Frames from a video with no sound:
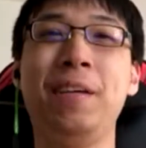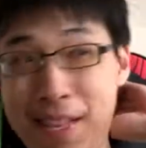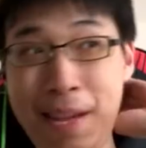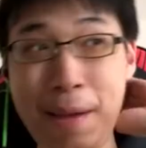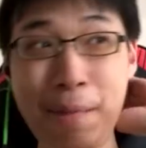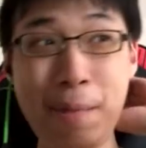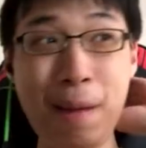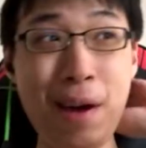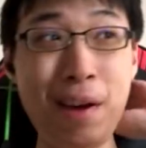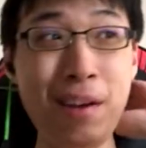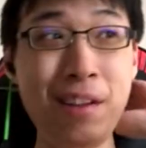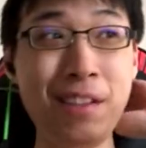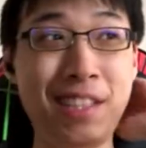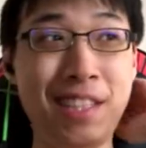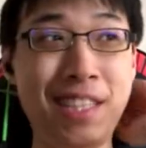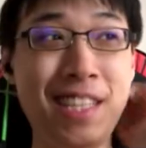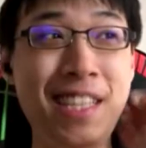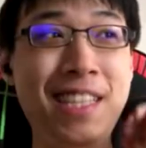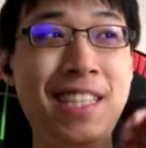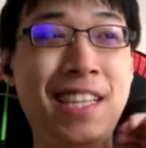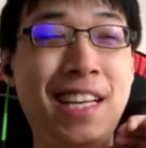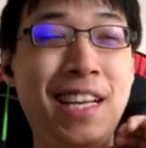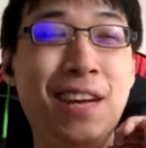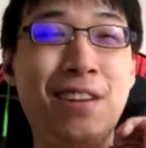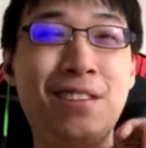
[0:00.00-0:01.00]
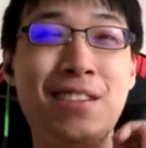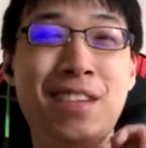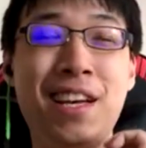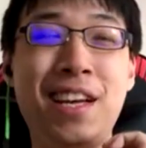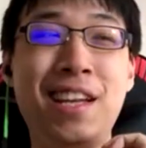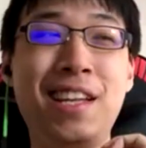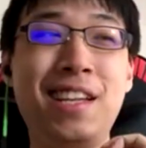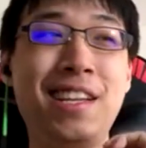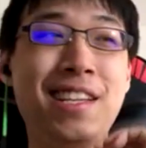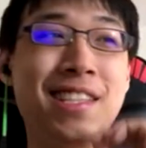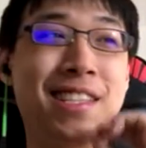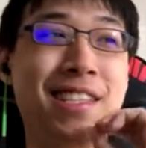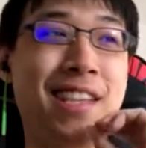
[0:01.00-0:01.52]
The amount of details
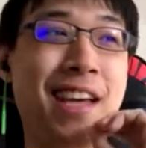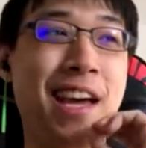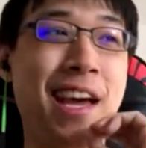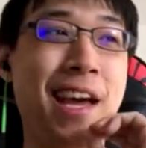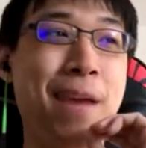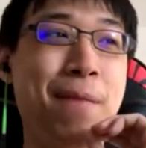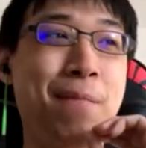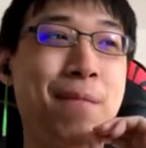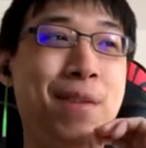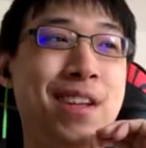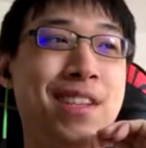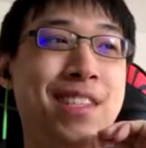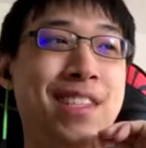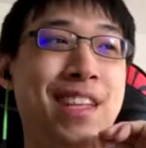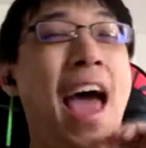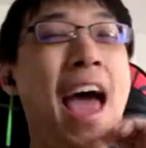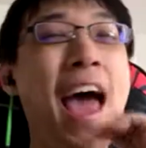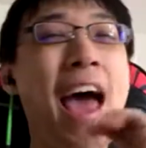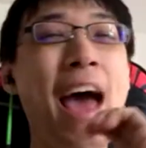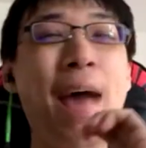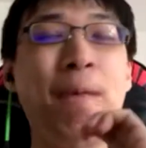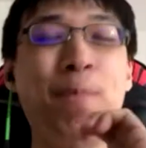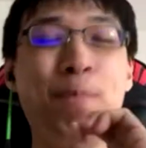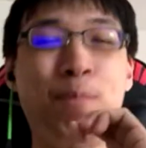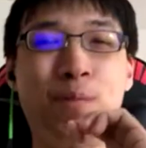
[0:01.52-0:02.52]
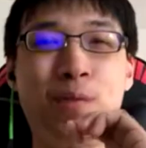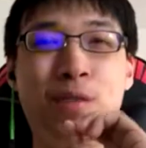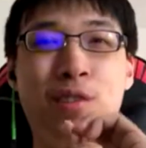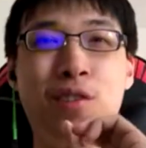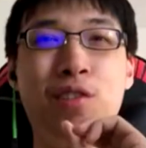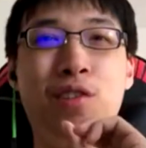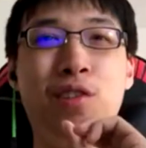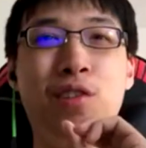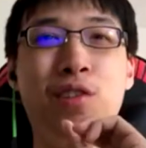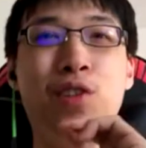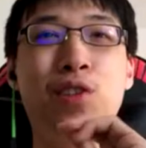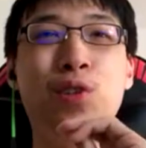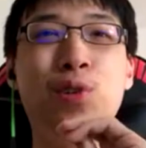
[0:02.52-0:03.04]
in this game is
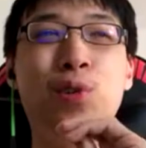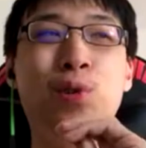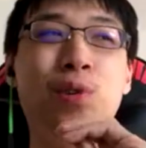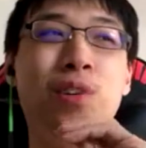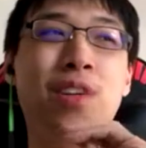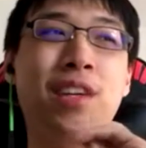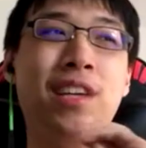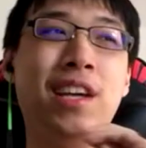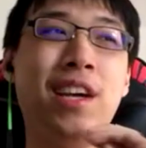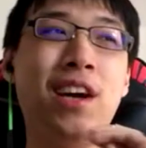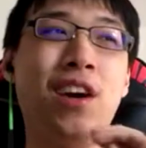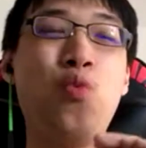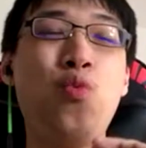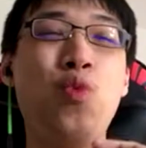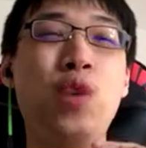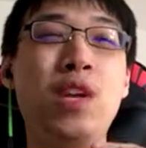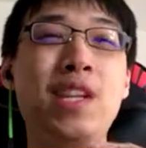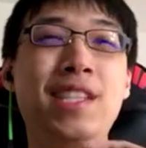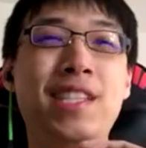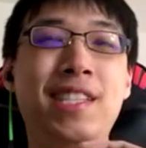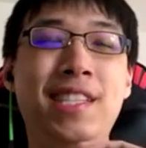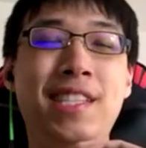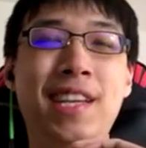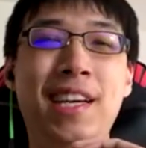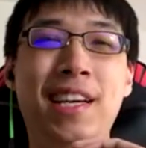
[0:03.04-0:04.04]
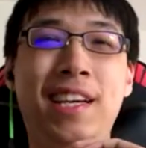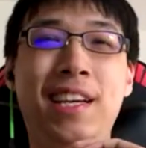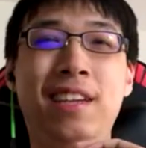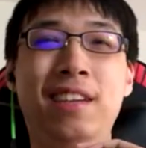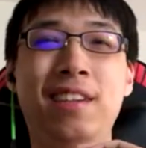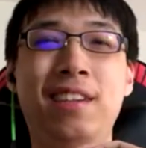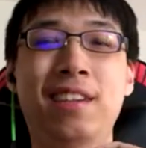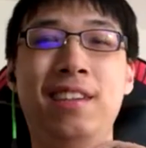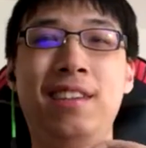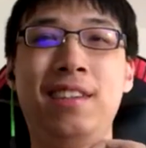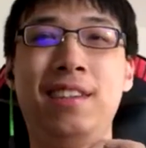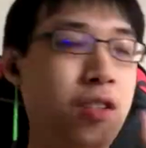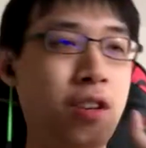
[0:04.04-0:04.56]
absolutely
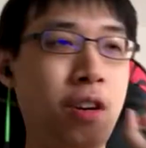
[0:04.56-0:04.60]
ridiculous.